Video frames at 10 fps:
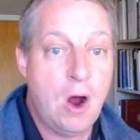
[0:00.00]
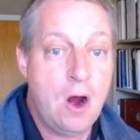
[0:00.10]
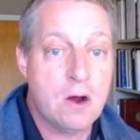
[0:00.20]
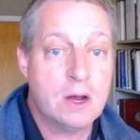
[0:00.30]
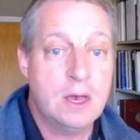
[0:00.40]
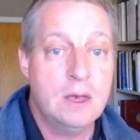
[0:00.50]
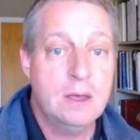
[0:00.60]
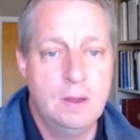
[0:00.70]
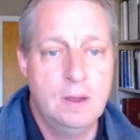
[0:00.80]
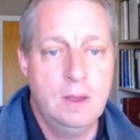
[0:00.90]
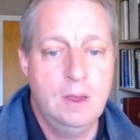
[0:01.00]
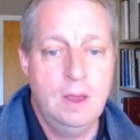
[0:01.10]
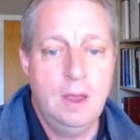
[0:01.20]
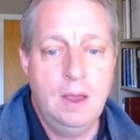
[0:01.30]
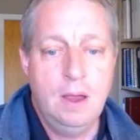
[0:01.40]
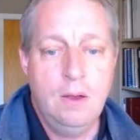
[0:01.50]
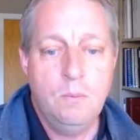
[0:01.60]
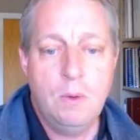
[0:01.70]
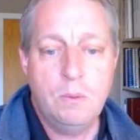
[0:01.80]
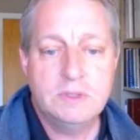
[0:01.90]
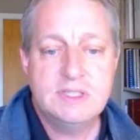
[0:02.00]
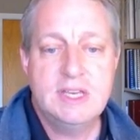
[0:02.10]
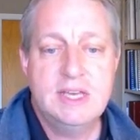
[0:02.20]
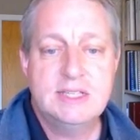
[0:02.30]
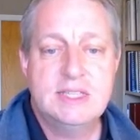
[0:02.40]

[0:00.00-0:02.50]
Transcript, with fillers: arc, what we'll see is